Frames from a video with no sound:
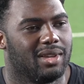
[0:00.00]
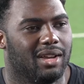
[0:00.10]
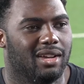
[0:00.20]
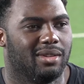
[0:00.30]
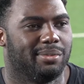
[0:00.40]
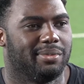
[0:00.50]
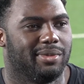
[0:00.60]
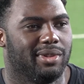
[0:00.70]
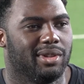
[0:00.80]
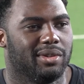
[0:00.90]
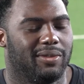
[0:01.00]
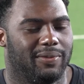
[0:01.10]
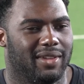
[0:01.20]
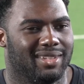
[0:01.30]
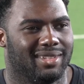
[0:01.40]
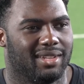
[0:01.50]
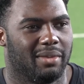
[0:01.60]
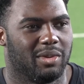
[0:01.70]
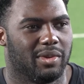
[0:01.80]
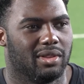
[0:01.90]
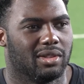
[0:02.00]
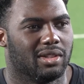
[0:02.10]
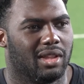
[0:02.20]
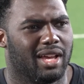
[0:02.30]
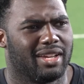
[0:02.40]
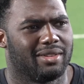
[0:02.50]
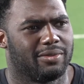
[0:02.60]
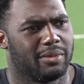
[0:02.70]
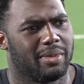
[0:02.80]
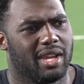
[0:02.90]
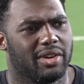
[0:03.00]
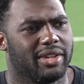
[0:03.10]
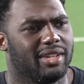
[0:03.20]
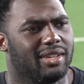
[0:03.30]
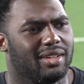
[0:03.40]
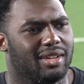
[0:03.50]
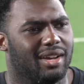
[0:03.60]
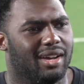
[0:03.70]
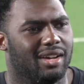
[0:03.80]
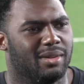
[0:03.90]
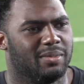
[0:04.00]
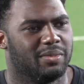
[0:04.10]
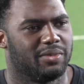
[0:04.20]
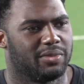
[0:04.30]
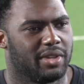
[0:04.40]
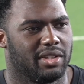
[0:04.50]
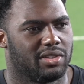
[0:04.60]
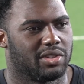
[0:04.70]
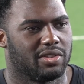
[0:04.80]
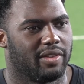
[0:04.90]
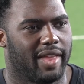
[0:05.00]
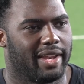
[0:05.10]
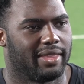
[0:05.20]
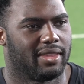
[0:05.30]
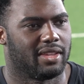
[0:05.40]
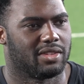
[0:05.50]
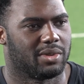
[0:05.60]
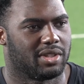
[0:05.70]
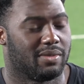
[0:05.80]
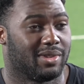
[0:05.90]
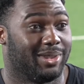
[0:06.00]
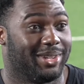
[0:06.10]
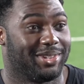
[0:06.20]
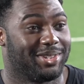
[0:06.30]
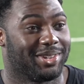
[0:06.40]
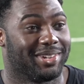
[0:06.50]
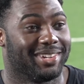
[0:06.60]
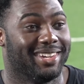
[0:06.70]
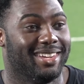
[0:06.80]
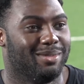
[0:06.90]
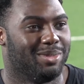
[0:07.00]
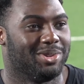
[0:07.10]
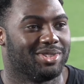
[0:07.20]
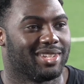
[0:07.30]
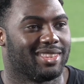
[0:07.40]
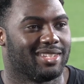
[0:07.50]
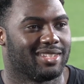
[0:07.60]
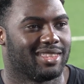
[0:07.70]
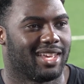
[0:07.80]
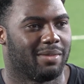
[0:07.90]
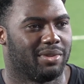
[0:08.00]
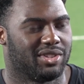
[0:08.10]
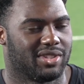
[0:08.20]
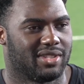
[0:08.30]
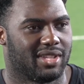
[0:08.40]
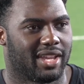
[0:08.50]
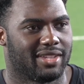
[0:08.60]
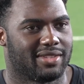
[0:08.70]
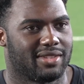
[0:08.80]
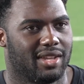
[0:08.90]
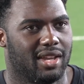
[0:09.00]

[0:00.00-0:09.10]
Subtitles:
You know, it's fun. I mean, we learn a lot from Harry in terms of a lot of things when it comes to literature, music, and things like that. But it's just nice.